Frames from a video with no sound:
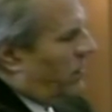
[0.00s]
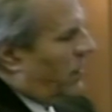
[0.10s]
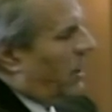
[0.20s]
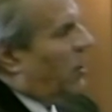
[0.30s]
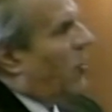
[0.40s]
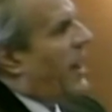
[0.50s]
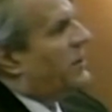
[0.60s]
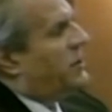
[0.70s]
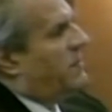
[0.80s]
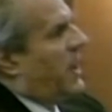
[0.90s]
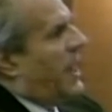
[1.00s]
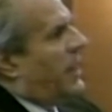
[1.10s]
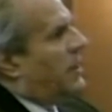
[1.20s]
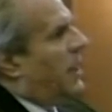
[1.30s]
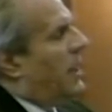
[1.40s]
in a grassy bank,
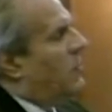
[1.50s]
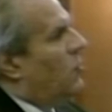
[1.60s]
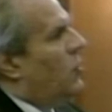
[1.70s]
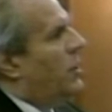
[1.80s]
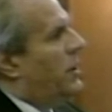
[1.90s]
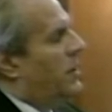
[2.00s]
not wooded,